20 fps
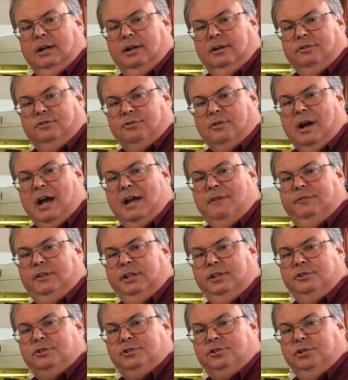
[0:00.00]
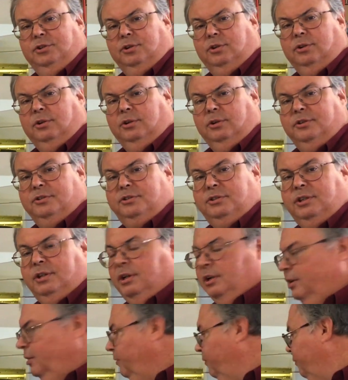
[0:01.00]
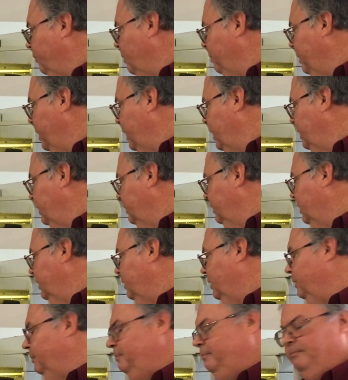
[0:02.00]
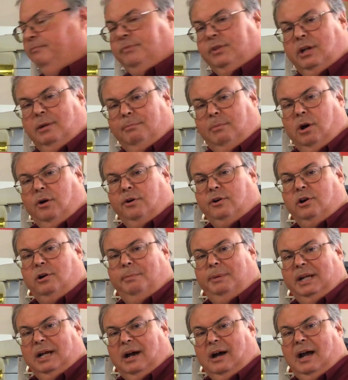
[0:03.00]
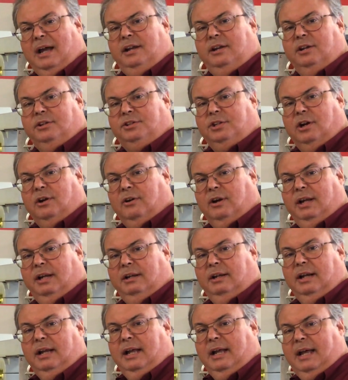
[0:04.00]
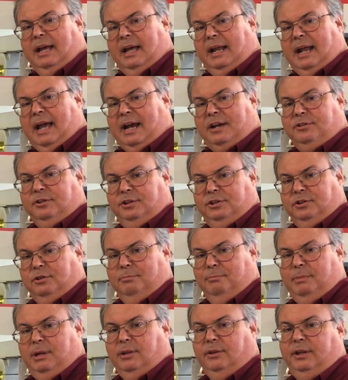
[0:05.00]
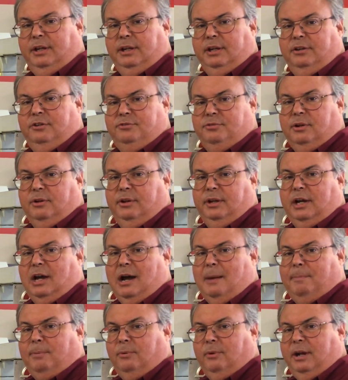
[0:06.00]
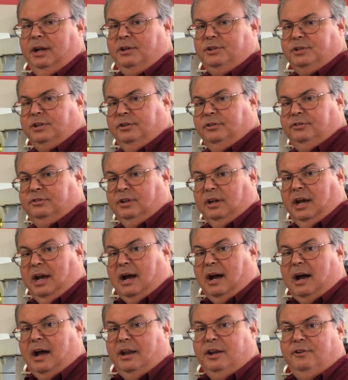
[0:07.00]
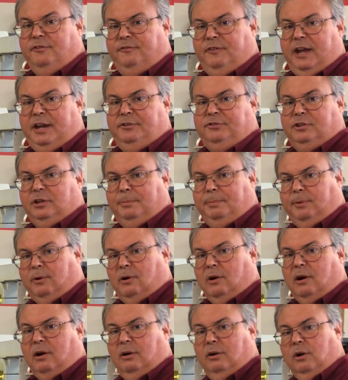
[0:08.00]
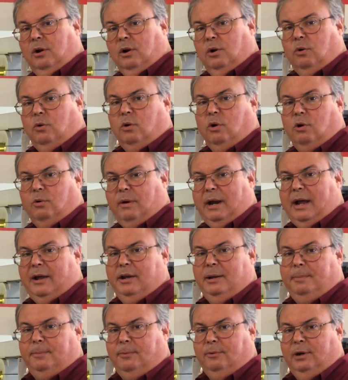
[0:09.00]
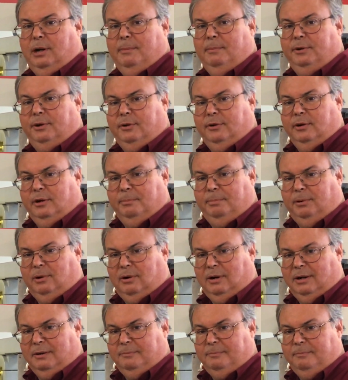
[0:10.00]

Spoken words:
drive these tools from a motor behind the turret and actually do milling and drilling operations on the face of the part or around the perimeter of the part.